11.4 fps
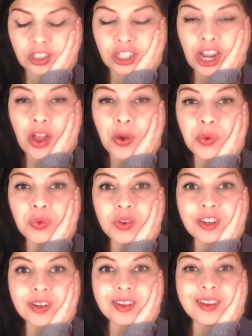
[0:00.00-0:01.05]

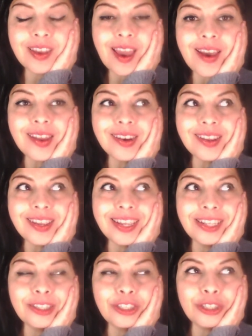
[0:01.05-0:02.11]
Don't get
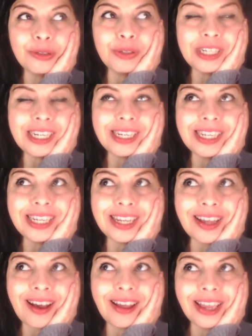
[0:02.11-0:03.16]
into any
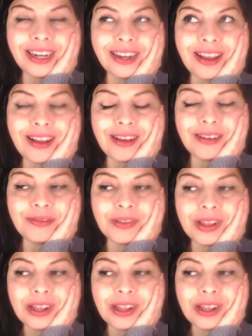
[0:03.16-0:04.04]
kind of